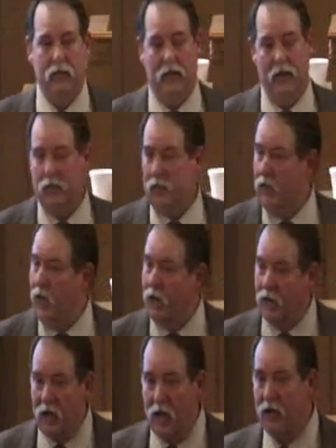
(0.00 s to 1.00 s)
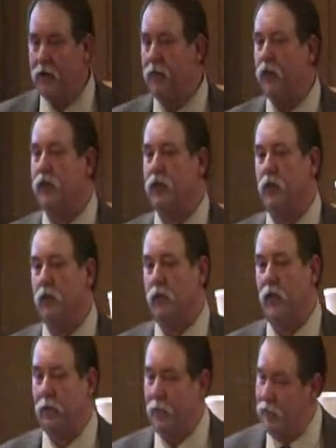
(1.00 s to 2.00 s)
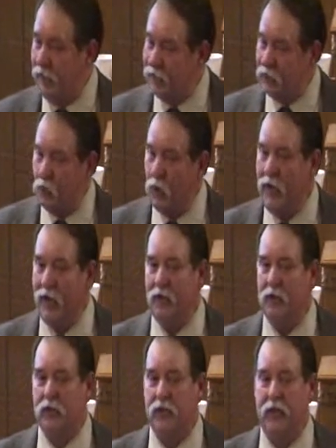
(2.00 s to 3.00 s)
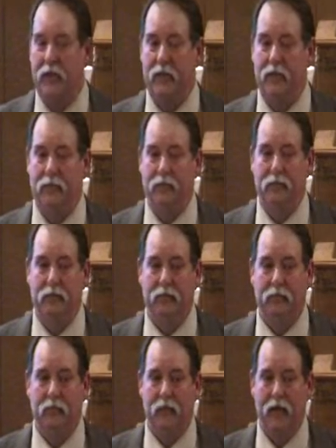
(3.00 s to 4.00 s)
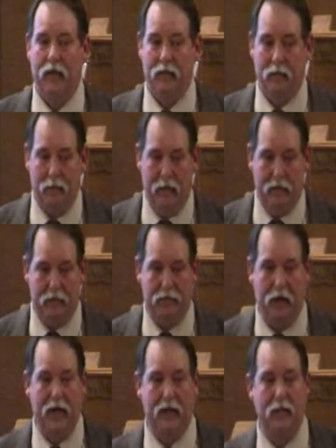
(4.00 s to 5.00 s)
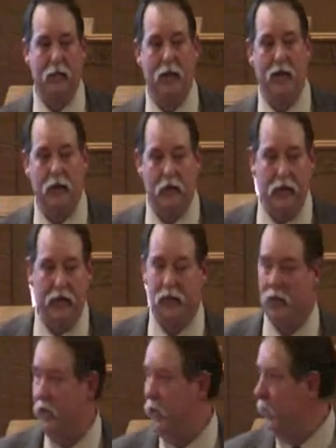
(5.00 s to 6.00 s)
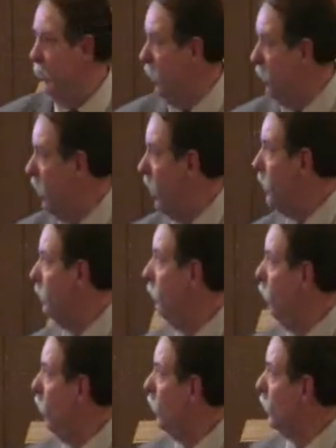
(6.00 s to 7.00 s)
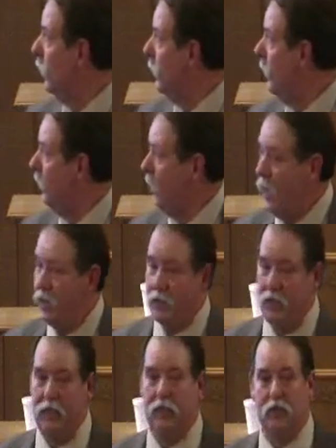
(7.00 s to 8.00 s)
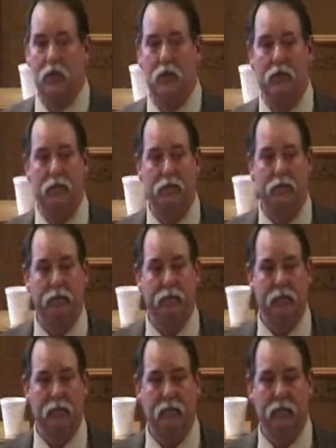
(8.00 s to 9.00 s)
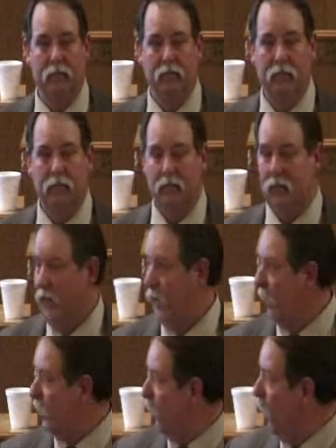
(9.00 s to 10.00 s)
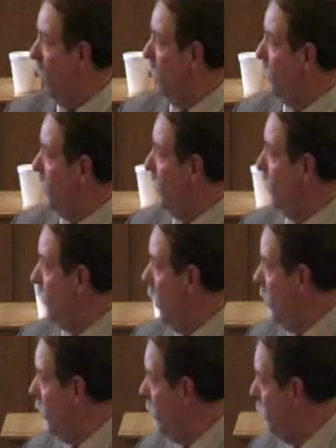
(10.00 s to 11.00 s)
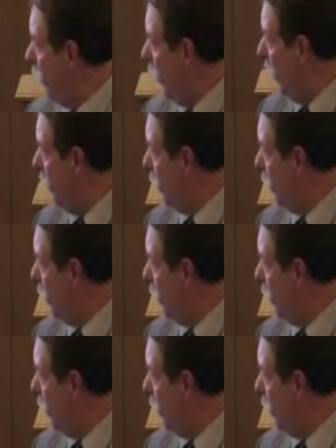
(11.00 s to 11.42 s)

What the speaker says: Now there's a lot of controversy over that, but that's the way I understand it. And the fact of the matter is, they're not divorced until God says so. And as long as she's trying to comply